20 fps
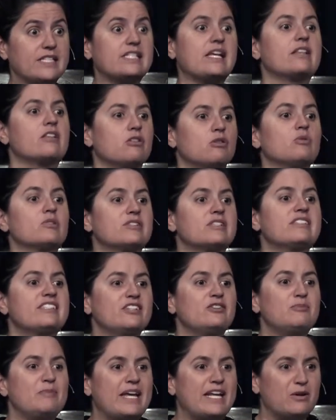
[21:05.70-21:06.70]
and the Lord still
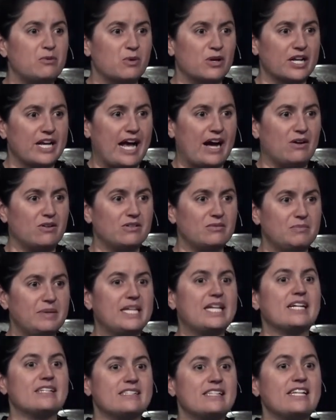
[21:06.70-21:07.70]
made it work out
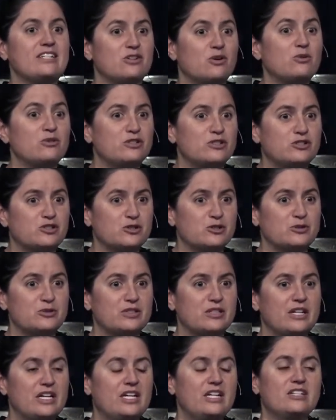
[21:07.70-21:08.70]
because they told the truth.
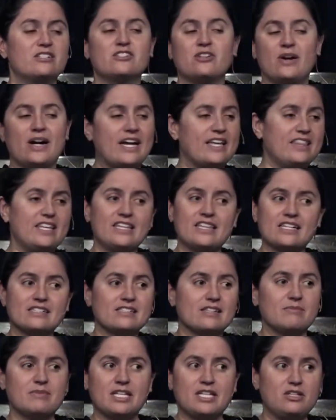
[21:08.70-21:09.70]
So I think that's
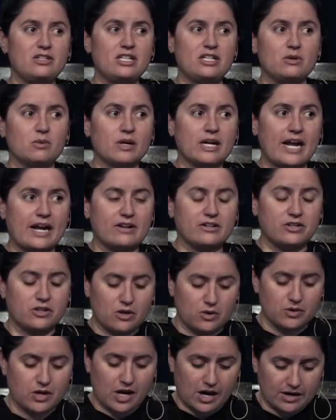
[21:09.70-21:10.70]
something you need to work out in your
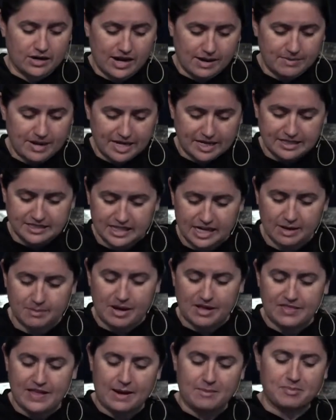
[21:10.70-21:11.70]
own heart. I'm not going to talk
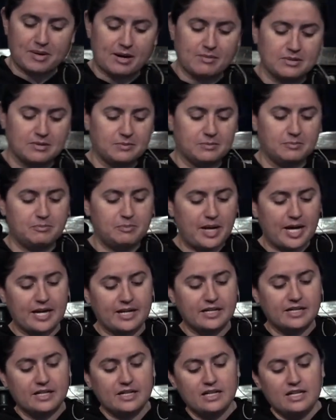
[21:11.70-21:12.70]
about that problem. But
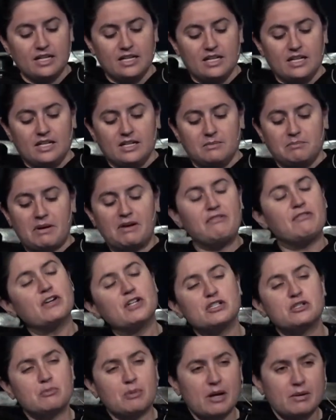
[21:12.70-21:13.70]
my
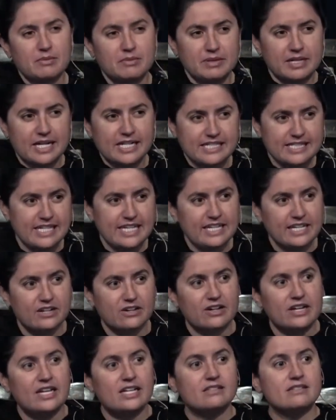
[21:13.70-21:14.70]
first problem that I see here
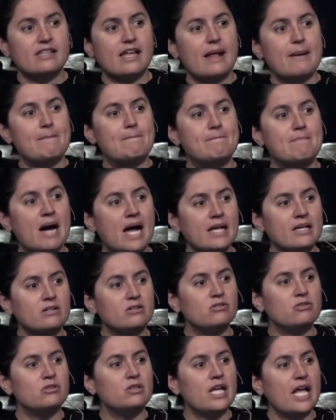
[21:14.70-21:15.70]
is that
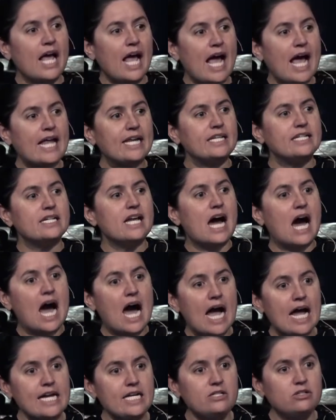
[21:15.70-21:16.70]
Michael had an
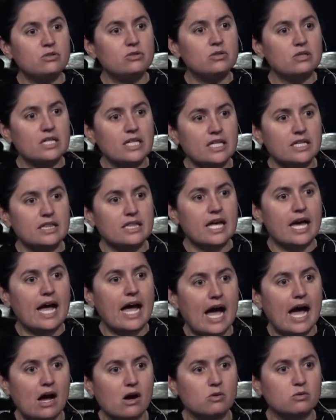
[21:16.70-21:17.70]
idol in the
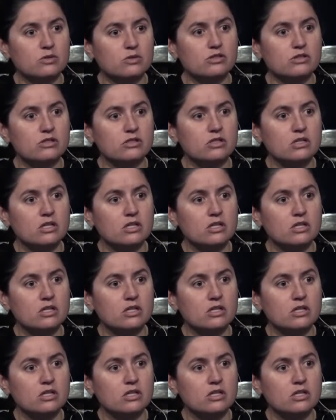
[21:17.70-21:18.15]
house.